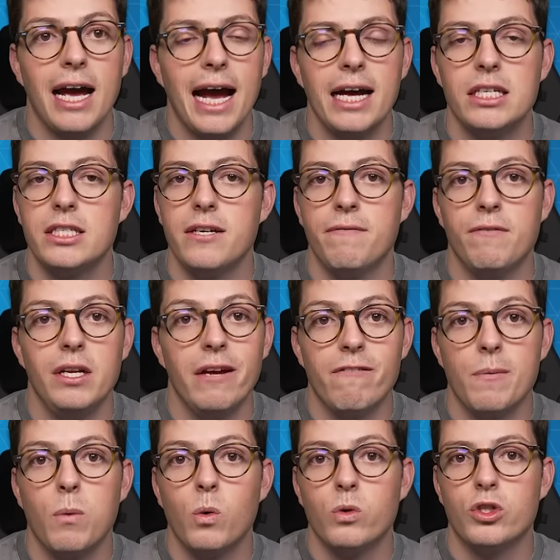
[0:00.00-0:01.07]
and if
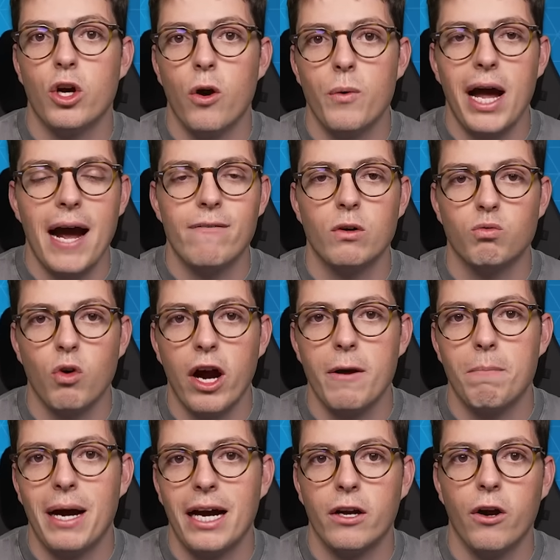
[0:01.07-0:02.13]
Liverpool don't have a
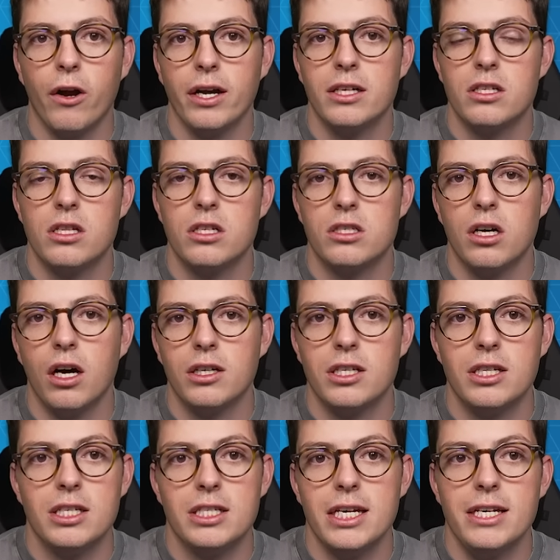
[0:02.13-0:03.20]
right back going into the start
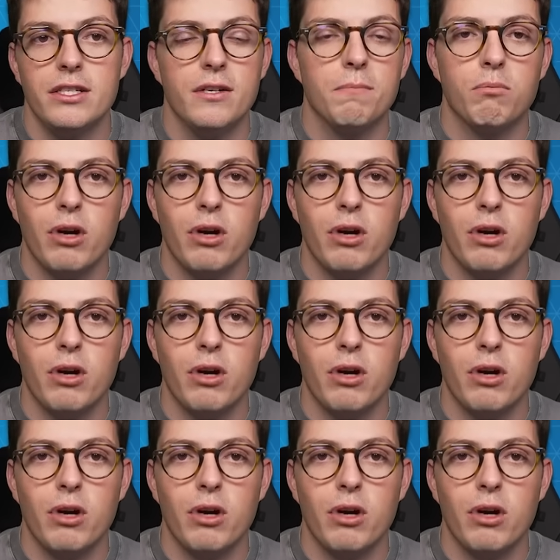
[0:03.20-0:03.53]
of the season,